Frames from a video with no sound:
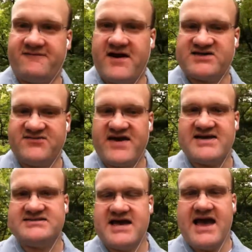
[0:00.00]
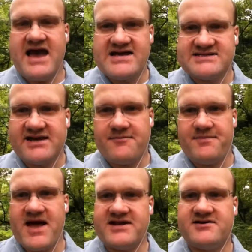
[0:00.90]
Foxface as a
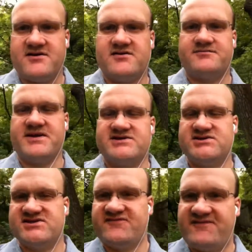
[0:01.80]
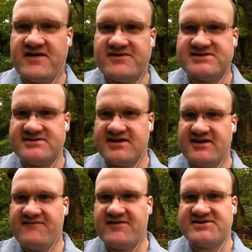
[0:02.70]
competitor, because she's very
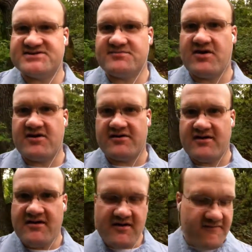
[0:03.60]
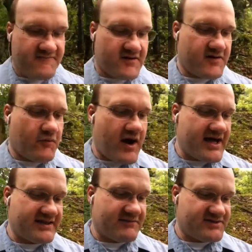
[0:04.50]
sneaky, very smart, very
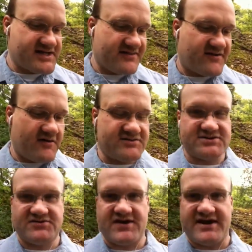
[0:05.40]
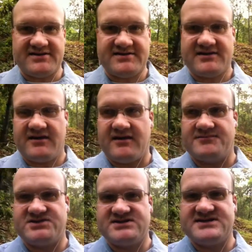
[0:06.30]
wily, which I thought was great.
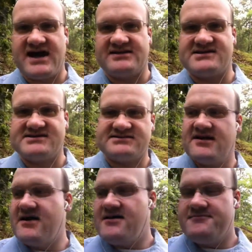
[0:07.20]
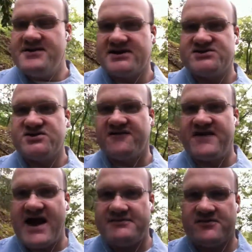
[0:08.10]
She's got this mixture
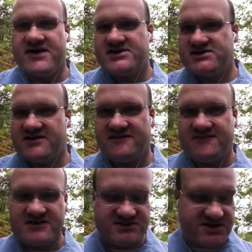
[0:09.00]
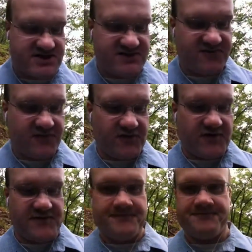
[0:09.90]
of admiration and frustration for
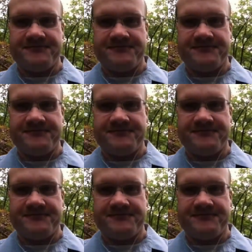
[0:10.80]
her.